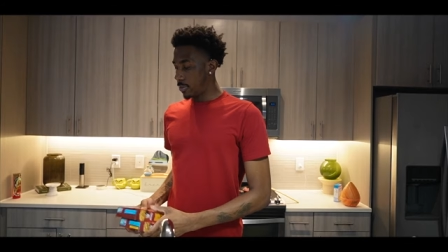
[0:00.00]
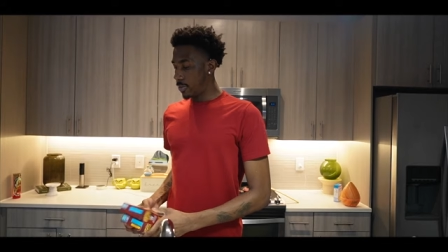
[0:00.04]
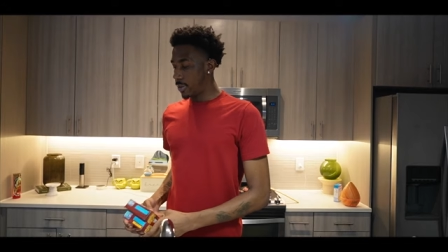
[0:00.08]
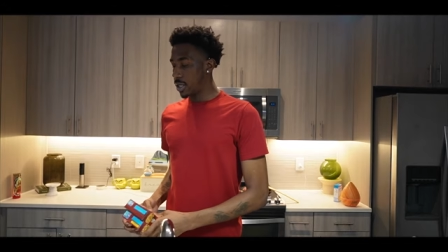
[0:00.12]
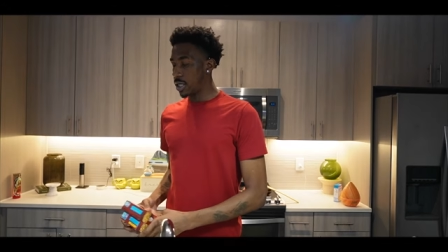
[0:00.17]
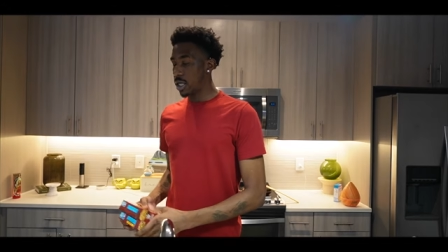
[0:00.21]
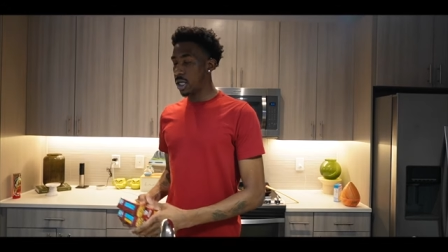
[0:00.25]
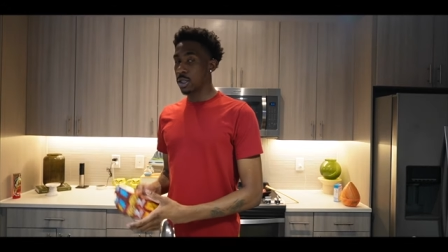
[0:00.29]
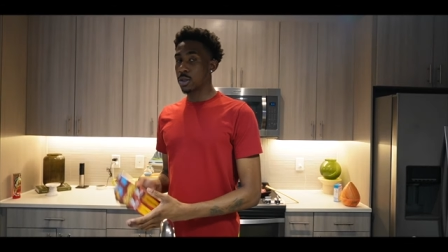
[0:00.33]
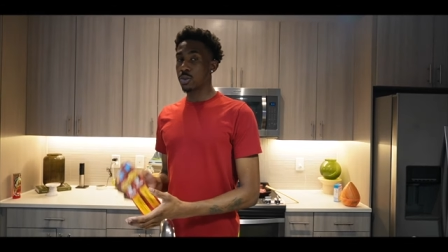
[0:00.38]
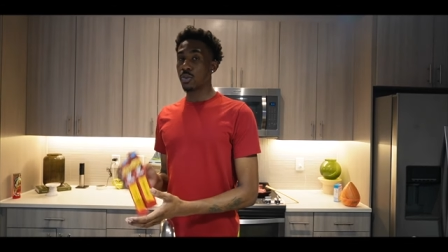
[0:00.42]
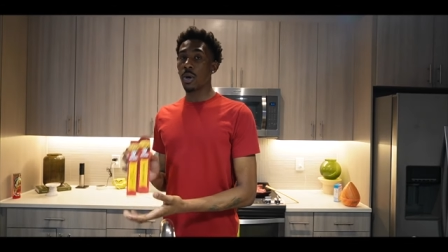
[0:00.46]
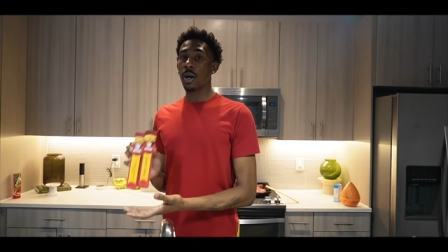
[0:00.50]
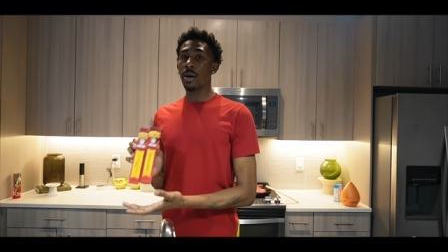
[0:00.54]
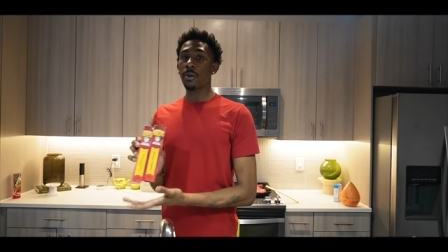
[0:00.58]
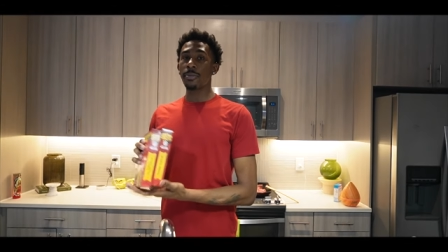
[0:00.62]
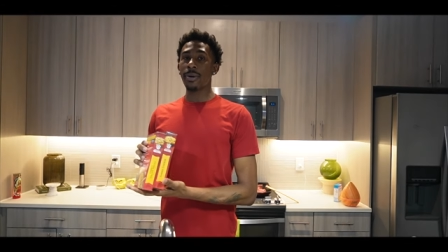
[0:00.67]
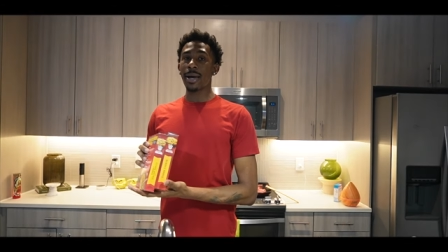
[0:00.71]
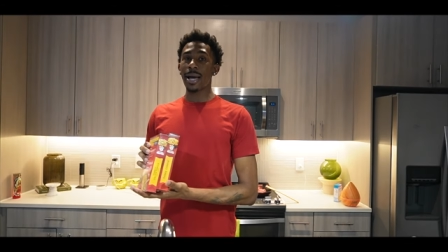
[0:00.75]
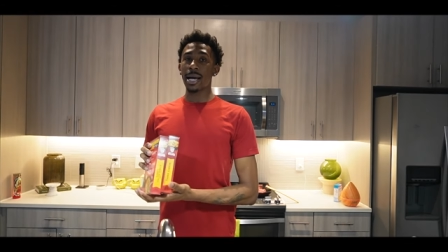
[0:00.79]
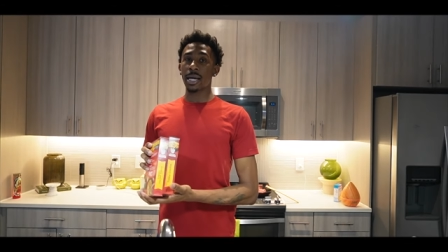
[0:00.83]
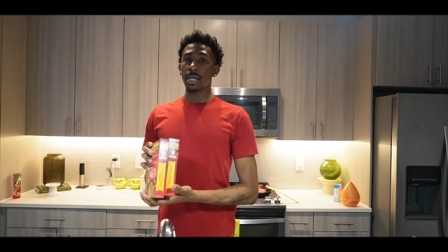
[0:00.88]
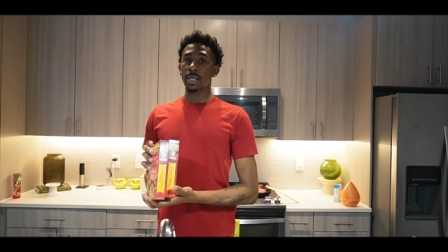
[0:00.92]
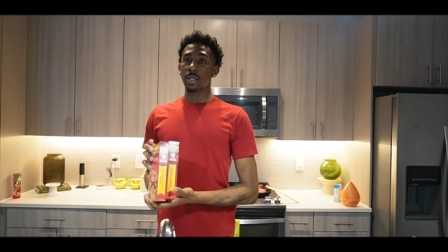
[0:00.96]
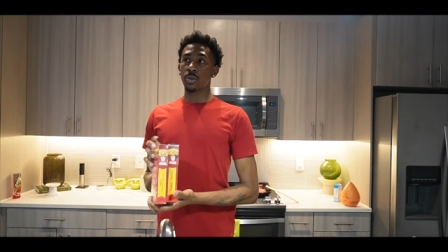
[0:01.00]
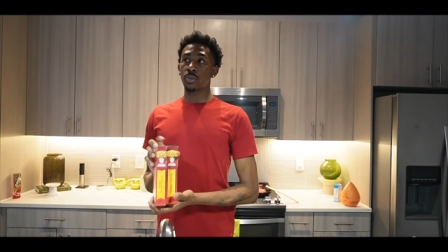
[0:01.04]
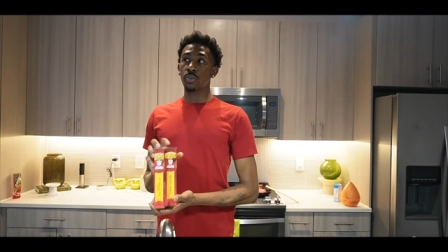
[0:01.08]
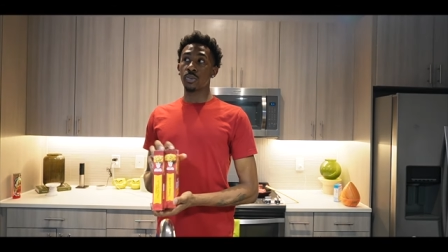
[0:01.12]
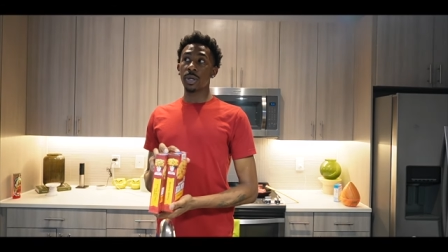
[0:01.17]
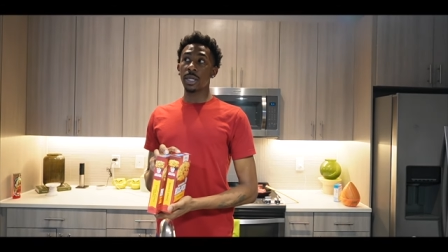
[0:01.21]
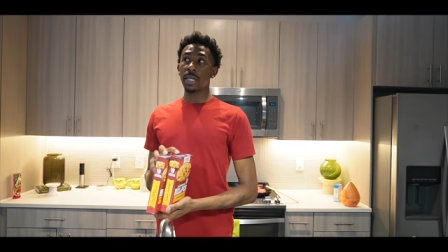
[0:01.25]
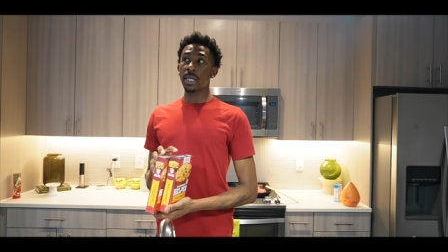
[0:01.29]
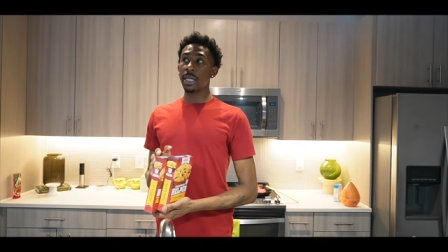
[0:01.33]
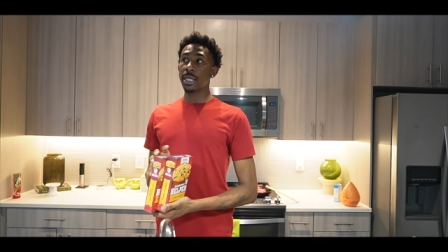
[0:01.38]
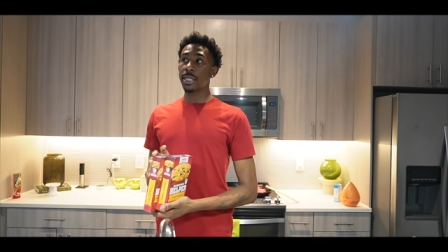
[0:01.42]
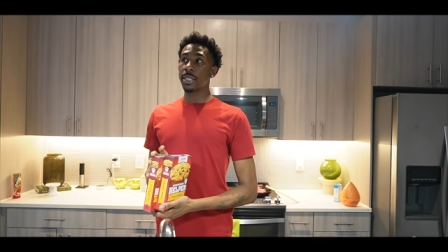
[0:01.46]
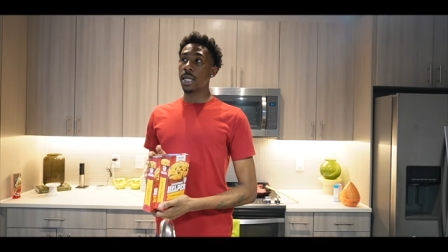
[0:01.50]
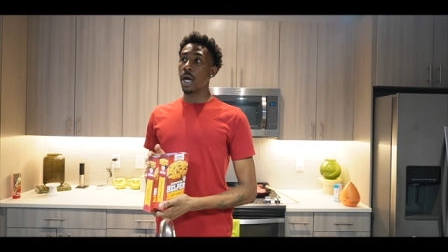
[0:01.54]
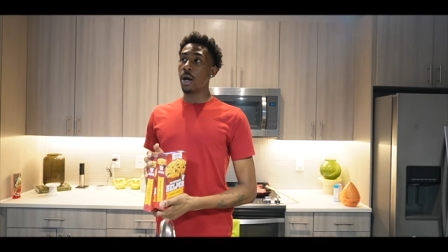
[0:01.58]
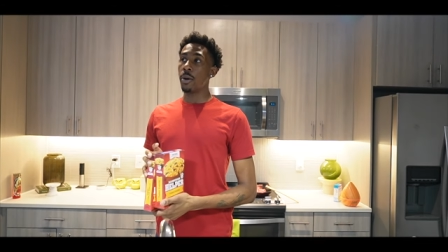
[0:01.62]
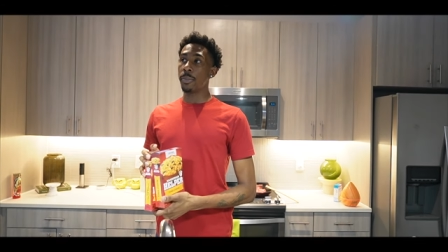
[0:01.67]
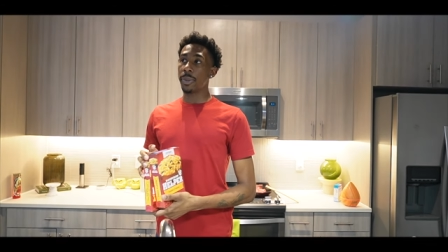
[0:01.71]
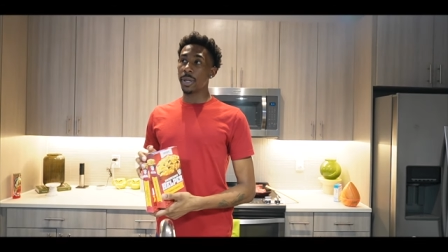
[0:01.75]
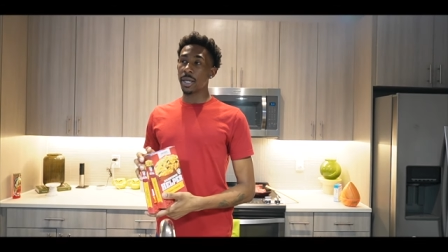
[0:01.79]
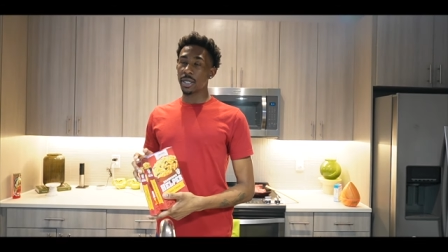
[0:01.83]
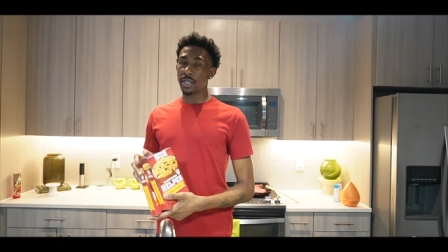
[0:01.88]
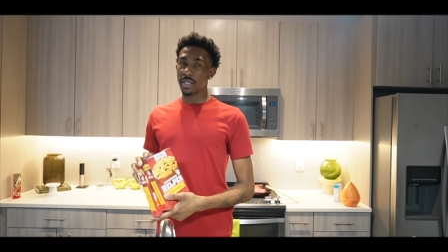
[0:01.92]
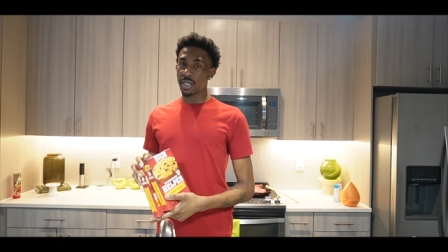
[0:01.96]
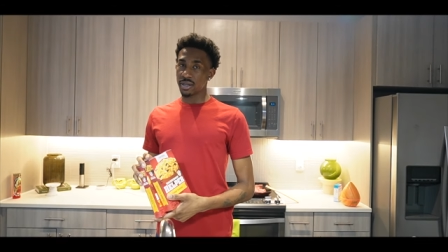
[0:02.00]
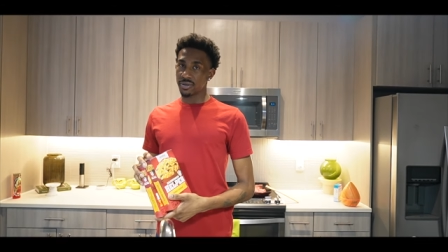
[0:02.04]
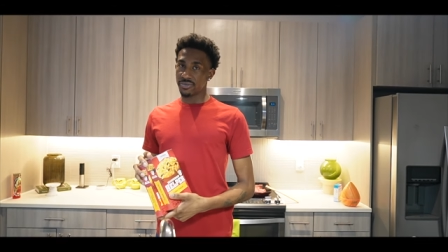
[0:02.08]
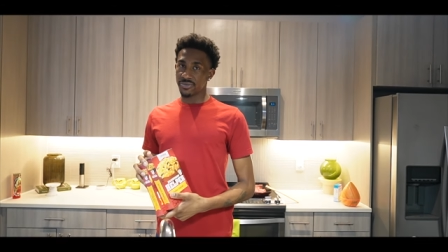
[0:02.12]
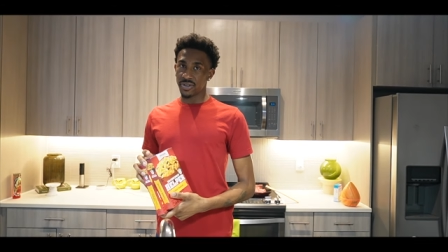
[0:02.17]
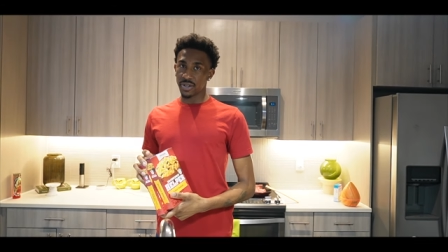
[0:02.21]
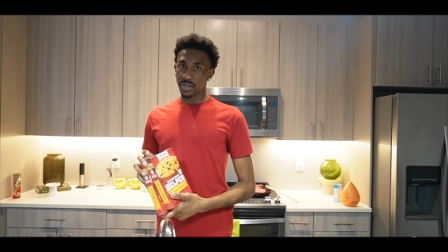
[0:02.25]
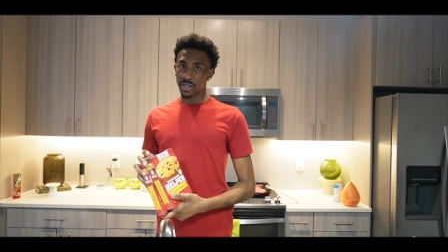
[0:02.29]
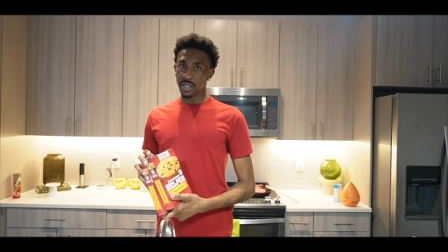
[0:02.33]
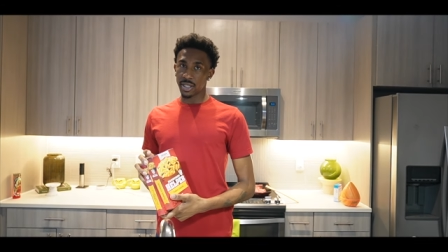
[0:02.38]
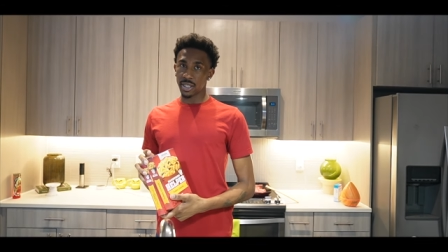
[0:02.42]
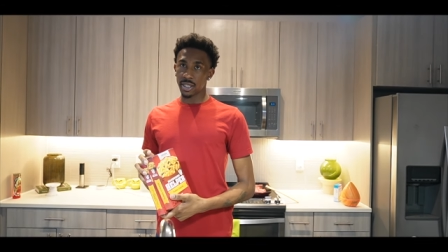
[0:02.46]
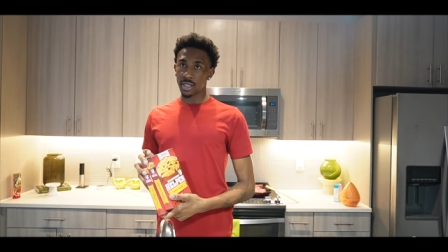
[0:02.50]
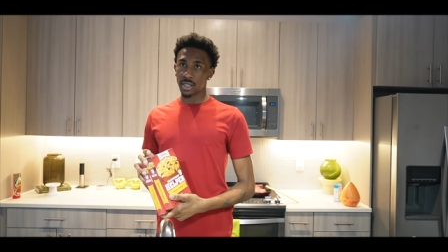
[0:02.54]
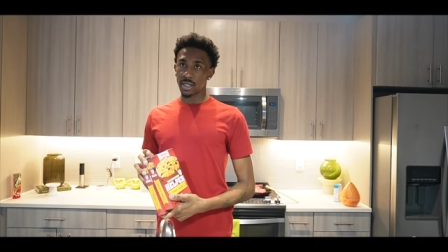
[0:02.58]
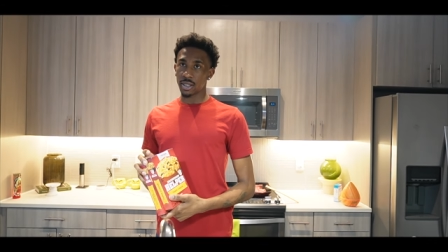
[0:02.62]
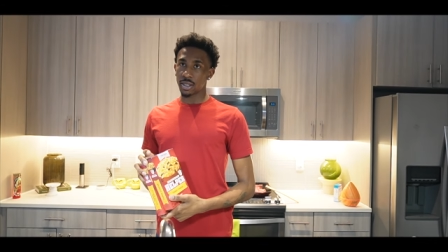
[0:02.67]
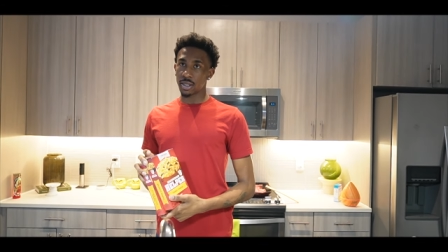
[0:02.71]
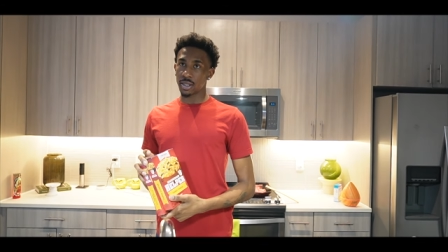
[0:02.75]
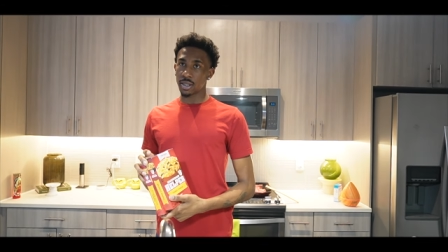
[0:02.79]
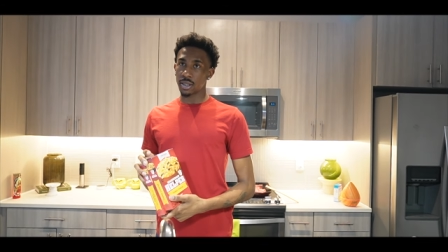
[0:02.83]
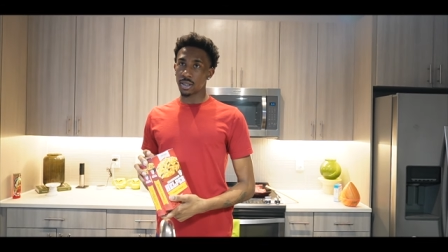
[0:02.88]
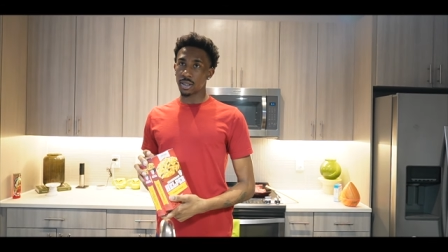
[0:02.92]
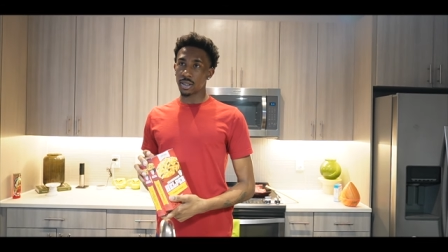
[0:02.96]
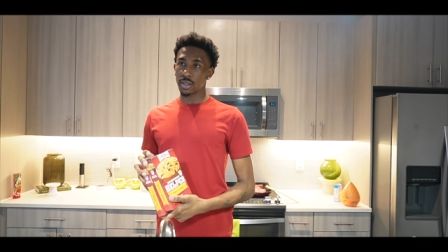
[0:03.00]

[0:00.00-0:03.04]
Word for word: Because one box really don't be enough for us.